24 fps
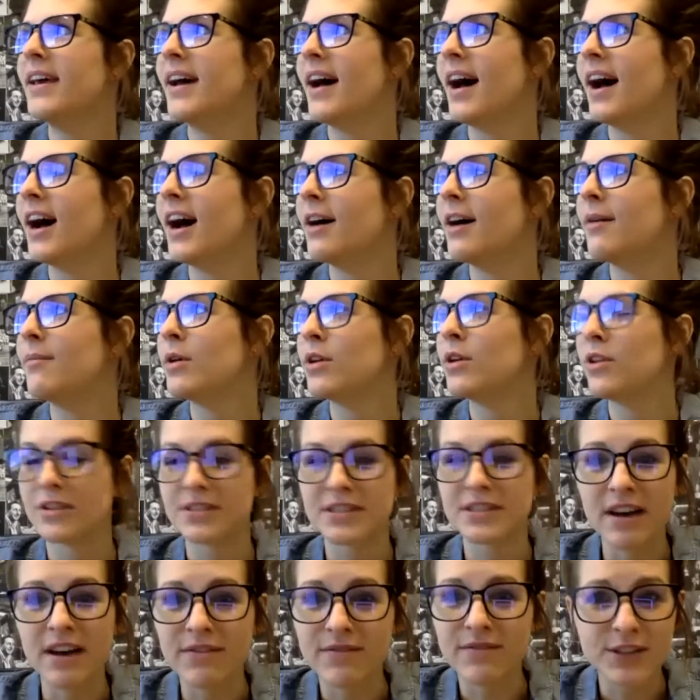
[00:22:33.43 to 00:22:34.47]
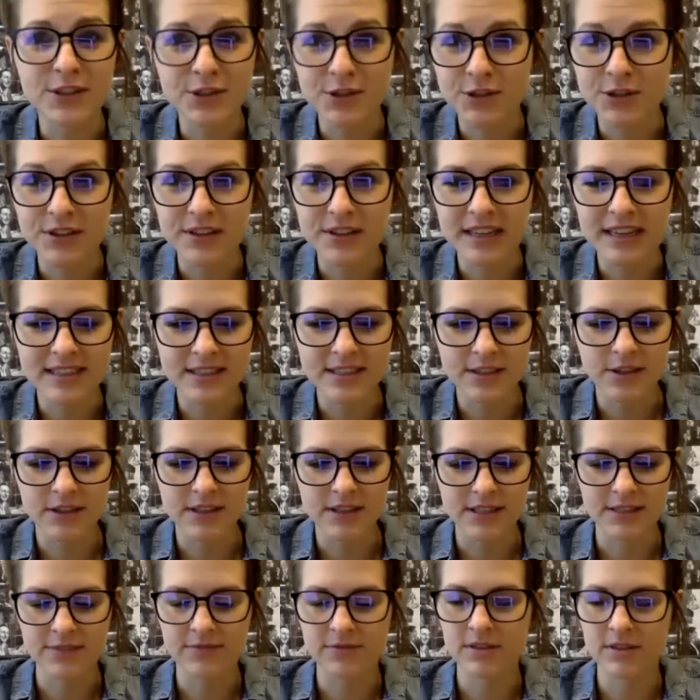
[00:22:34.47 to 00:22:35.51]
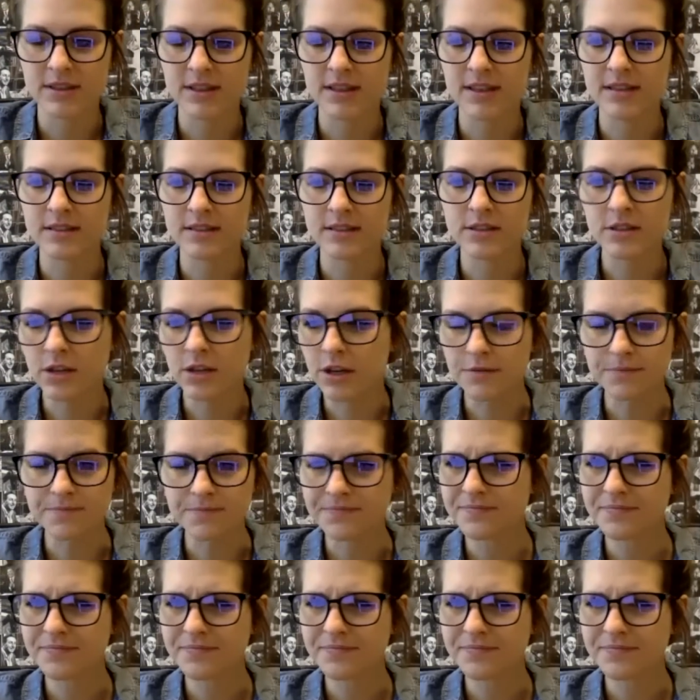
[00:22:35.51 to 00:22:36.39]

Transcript: um, you're selfish or you're lazy or all these different things. And so